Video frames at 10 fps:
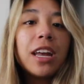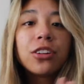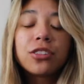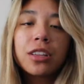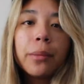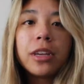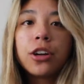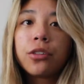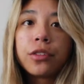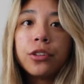air is coming in
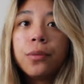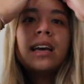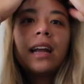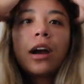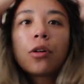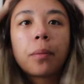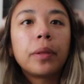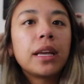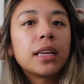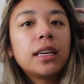our room. And our
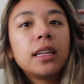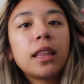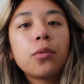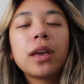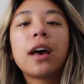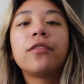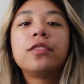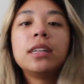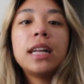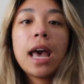blanket that we
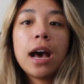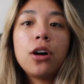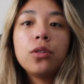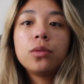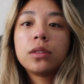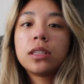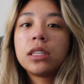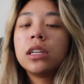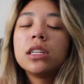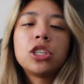have now
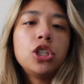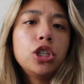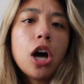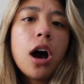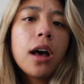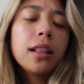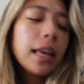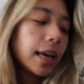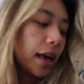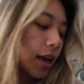still is not
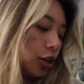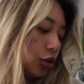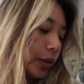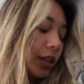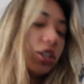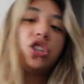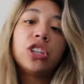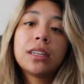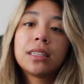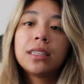like doing its
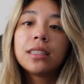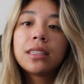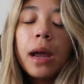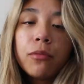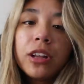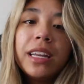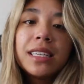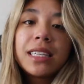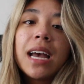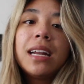justice. I'm really
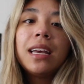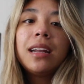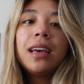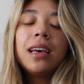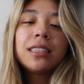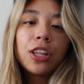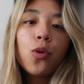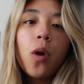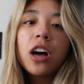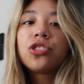excited. It's in
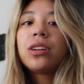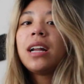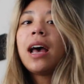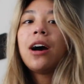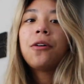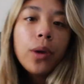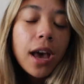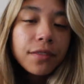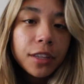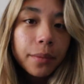the wash right now. We
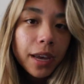have some